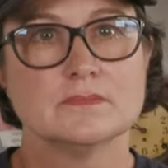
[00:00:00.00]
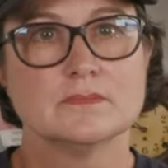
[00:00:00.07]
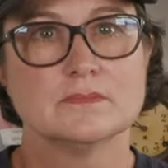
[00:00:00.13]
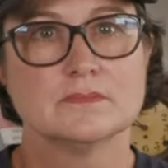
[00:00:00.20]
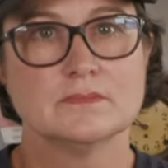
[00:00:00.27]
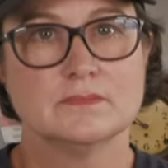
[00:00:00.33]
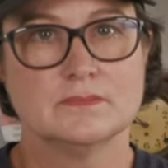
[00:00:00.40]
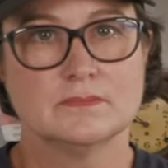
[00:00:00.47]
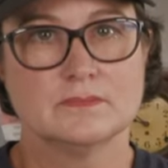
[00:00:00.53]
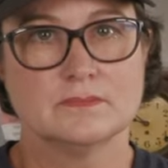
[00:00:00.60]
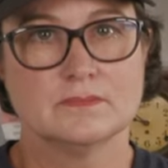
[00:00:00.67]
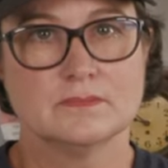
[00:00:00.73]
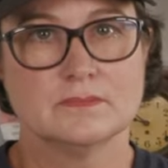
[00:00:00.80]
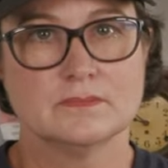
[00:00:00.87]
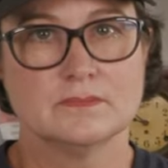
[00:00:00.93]

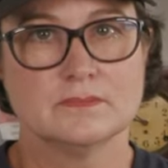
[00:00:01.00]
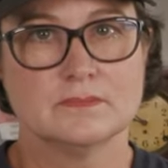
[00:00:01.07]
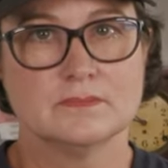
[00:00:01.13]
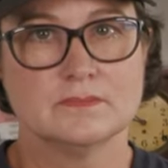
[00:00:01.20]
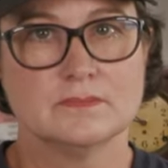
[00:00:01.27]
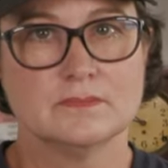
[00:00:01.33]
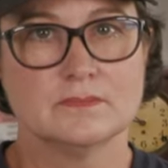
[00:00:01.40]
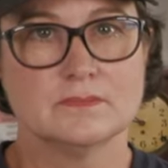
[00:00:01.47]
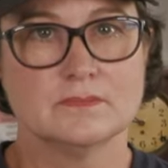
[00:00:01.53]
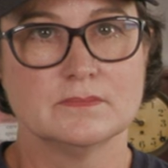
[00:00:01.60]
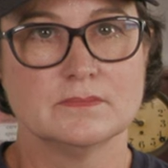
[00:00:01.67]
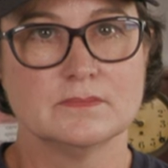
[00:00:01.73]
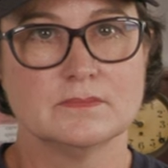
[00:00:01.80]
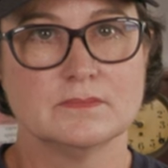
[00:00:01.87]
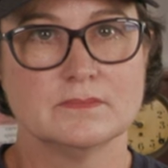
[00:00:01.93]

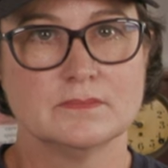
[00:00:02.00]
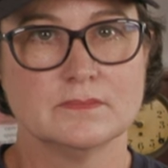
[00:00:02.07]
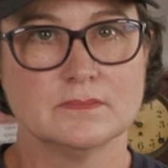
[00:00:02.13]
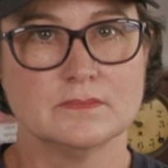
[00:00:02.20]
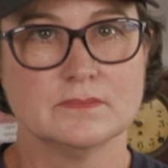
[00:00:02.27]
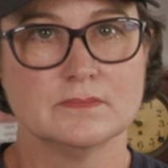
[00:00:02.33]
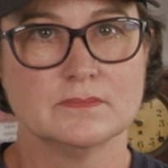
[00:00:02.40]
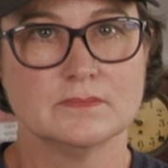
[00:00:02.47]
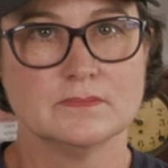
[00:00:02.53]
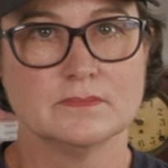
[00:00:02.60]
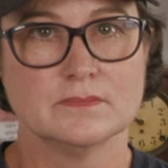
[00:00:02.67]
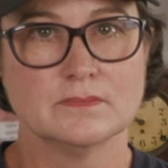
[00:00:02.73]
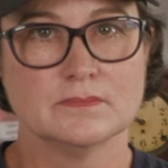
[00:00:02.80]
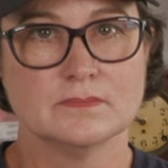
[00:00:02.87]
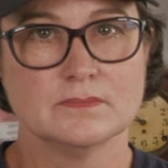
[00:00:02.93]

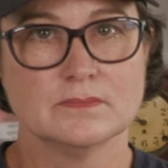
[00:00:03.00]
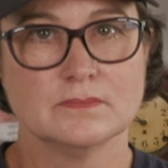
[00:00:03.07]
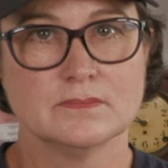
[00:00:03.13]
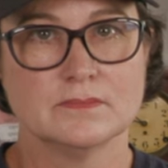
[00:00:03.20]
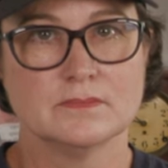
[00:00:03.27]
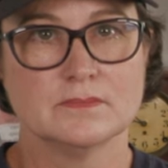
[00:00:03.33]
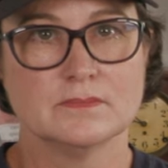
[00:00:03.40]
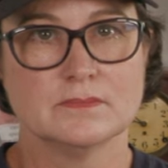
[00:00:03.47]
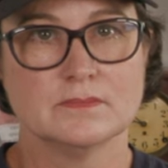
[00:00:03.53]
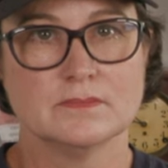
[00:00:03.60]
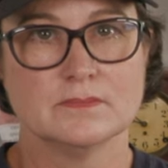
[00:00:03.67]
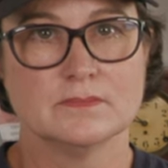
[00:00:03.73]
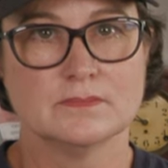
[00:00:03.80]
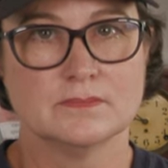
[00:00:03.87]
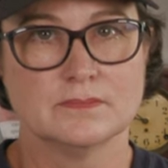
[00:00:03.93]

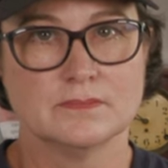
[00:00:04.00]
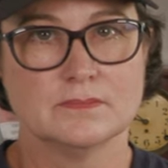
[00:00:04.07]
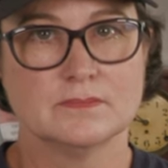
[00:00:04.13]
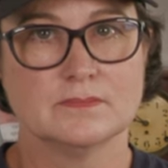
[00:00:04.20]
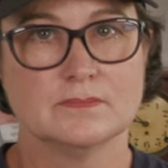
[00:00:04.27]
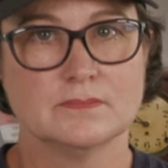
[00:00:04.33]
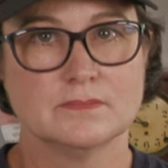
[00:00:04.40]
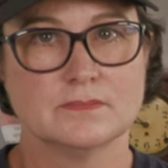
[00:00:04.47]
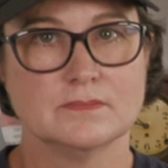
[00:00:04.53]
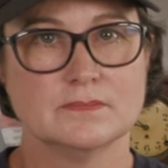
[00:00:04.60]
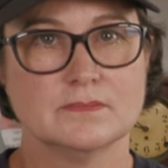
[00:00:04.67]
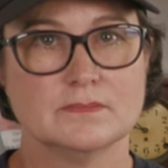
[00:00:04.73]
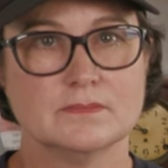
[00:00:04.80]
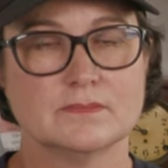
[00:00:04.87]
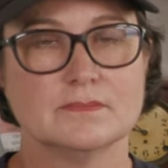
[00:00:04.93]

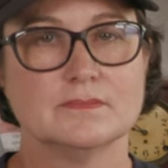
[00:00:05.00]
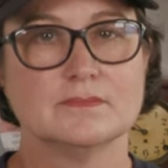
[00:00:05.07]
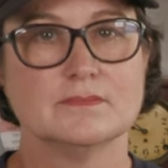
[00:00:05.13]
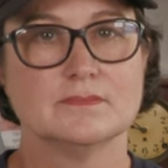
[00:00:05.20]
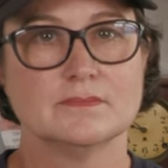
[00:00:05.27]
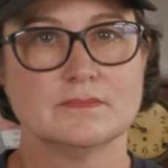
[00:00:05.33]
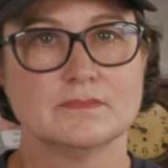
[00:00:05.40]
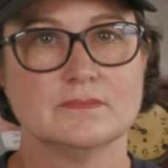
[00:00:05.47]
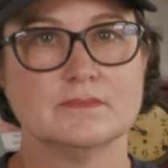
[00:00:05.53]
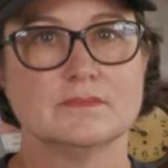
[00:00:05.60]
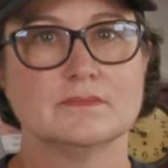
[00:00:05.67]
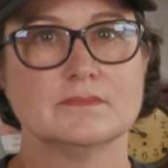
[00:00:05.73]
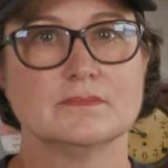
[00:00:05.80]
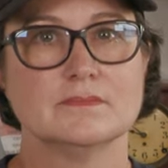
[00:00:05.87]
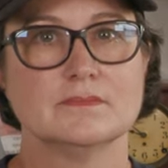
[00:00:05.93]

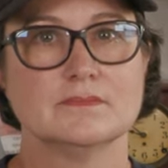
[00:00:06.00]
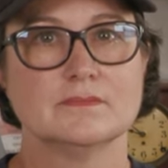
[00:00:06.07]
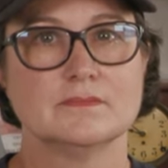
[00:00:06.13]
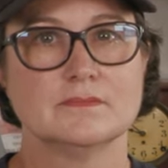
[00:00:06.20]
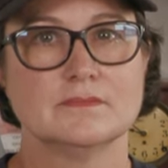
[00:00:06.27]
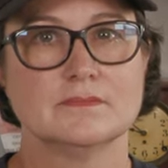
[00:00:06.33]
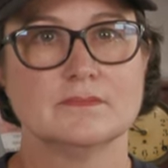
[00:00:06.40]
This person isn't speaking.